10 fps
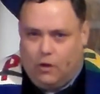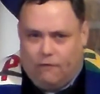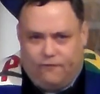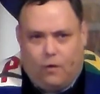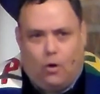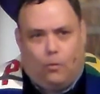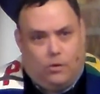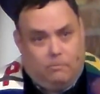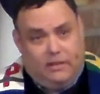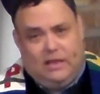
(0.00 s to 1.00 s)
To go
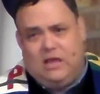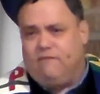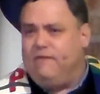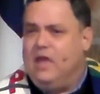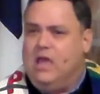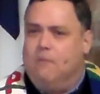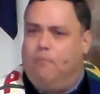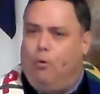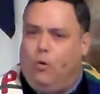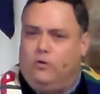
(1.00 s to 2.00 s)
forward, belief
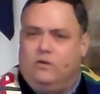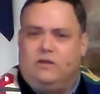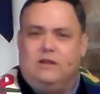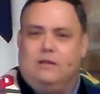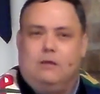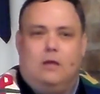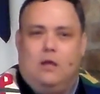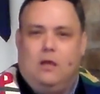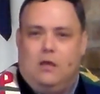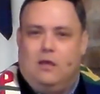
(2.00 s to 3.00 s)
important?
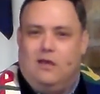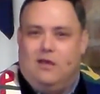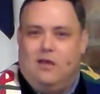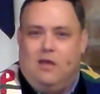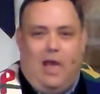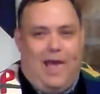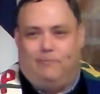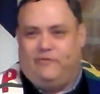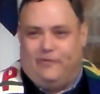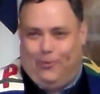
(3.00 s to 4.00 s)

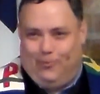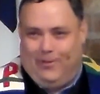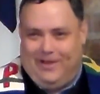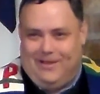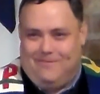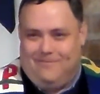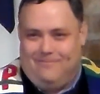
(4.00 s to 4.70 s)
Absolutely.